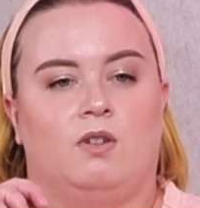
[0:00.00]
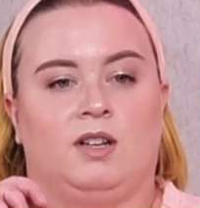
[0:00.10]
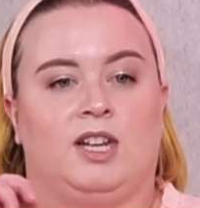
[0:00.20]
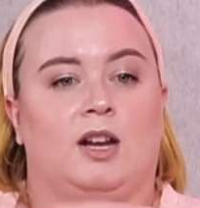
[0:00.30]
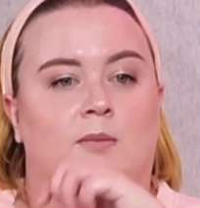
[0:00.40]

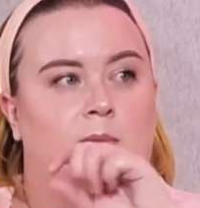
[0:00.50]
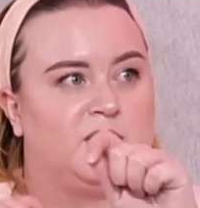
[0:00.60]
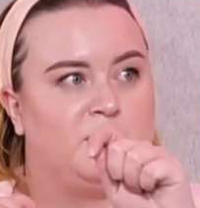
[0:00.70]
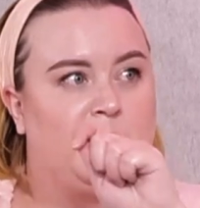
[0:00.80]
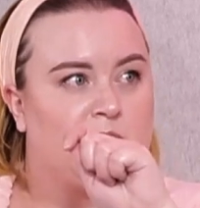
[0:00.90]
get a
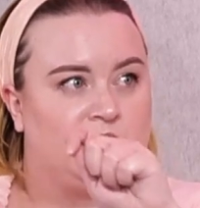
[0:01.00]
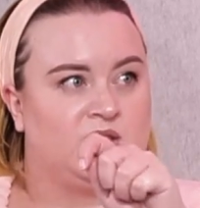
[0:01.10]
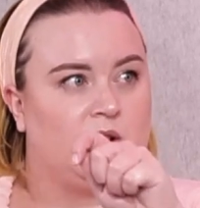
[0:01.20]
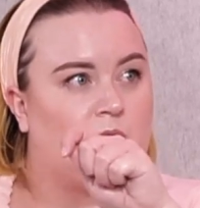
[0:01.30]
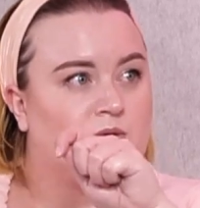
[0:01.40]
much better
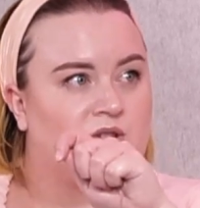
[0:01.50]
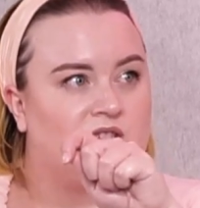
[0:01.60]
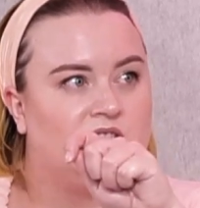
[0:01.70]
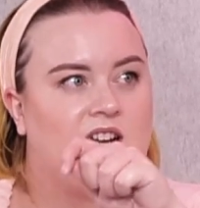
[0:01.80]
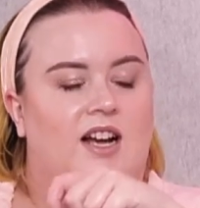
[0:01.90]
result,
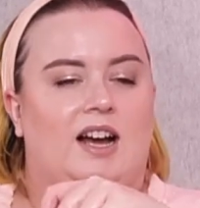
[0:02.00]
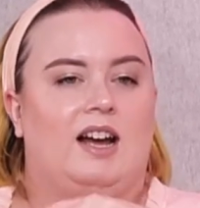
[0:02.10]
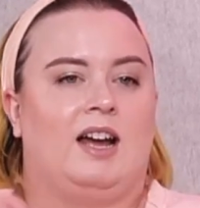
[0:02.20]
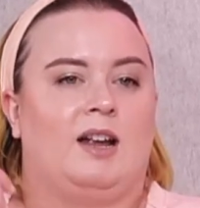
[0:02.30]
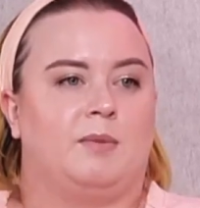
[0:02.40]

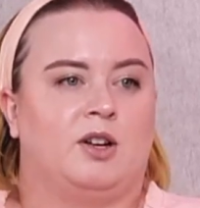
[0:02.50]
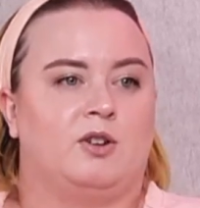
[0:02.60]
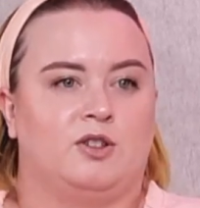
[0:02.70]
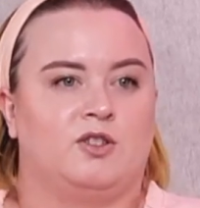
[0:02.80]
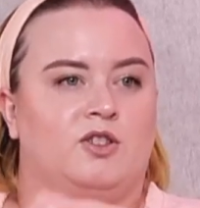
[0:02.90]
and
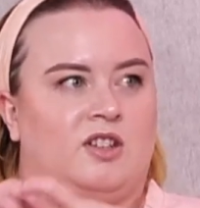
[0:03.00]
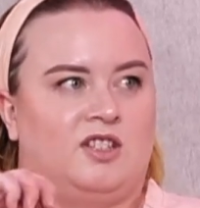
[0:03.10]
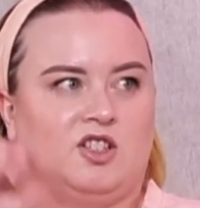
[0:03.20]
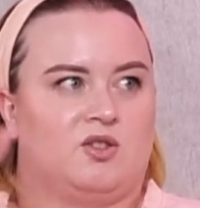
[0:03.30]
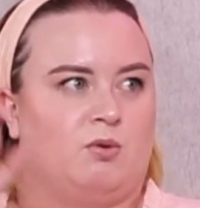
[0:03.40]
because you can
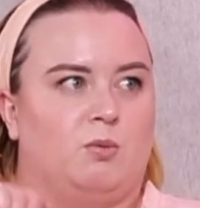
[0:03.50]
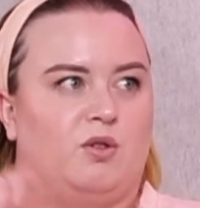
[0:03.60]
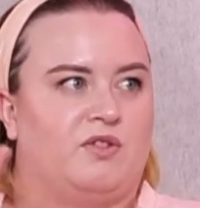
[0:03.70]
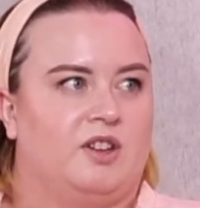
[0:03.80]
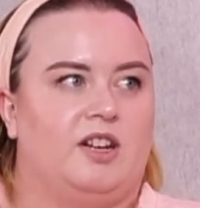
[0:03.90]
just
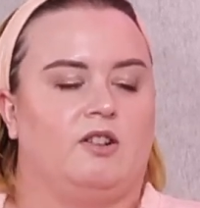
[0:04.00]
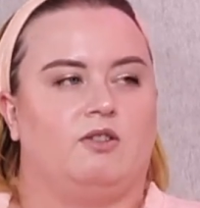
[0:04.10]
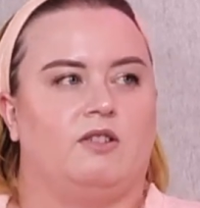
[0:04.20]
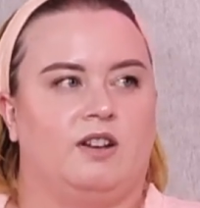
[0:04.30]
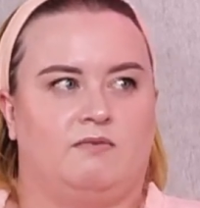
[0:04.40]
remove the
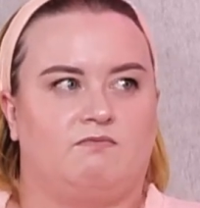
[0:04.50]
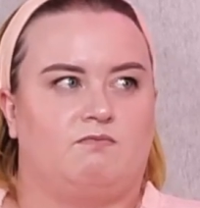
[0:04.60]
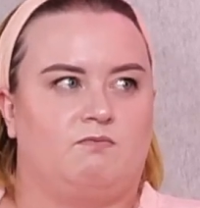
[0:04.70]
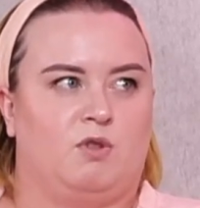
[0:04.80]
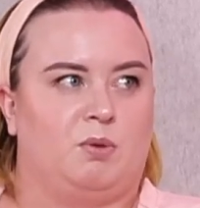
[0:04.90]
needle and
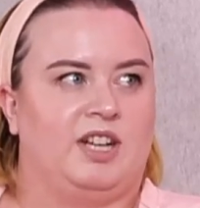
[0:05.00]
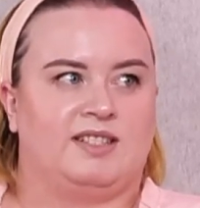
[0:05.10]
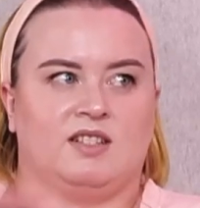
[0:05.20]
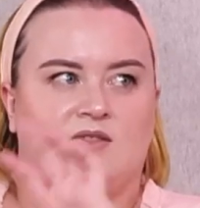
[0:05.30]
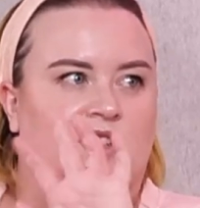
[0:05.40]

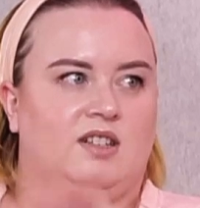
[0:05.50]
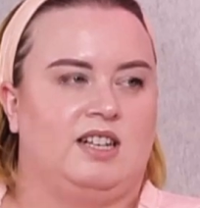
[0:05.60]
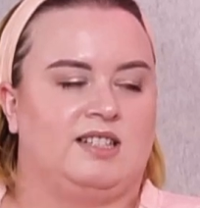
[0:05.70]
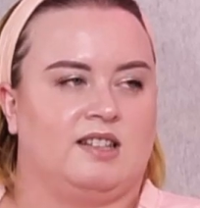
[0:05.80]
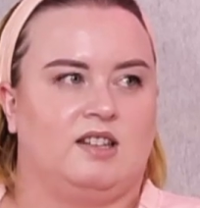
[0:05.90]
replace it really
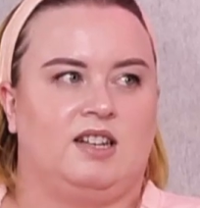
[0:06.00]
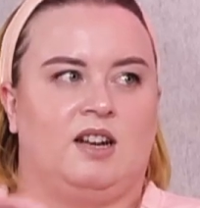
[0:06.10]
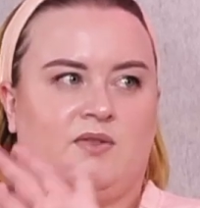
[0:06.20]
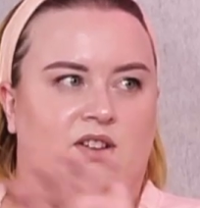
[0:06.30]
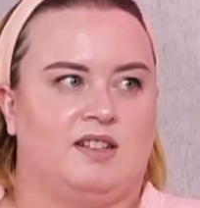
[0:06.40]
easily,
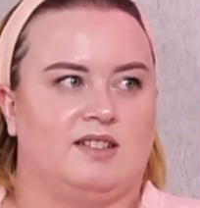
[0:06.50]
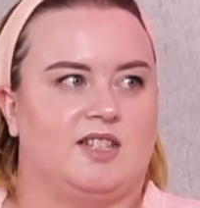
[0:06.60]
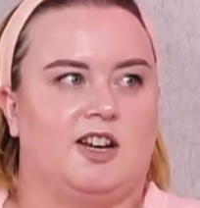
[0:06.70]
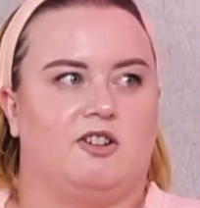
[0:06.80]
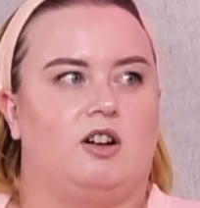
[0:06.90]
everything's
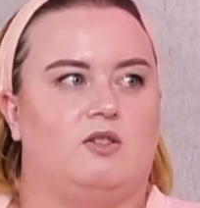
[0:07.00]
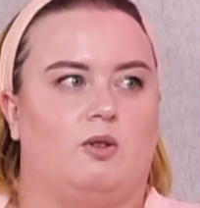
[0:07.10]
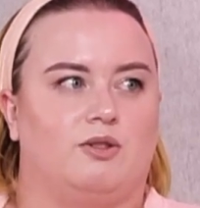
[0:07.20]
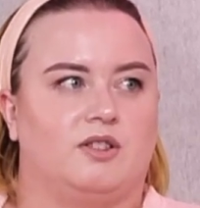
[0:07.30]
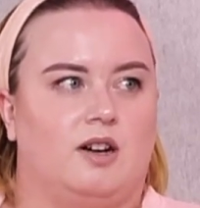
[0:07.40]
sterile
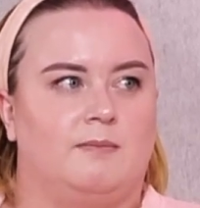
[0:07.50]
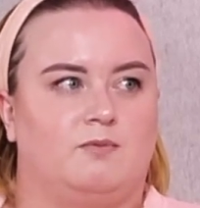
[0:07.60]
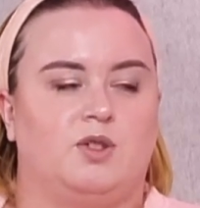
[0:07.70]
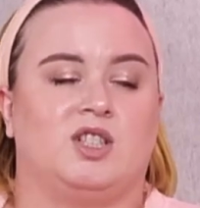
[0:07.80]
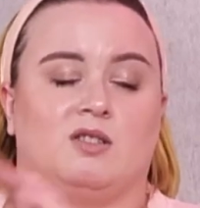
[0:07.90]
all the time,
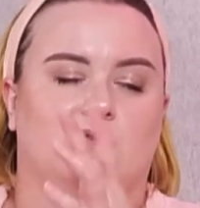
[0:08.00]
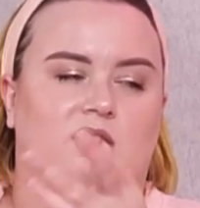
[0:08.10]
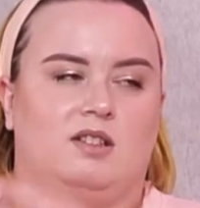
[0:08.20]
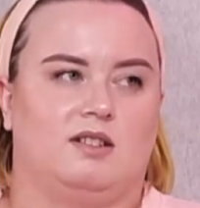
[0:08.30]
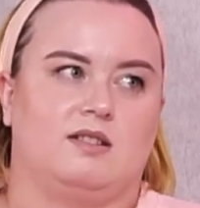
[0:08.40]
and which is really necessary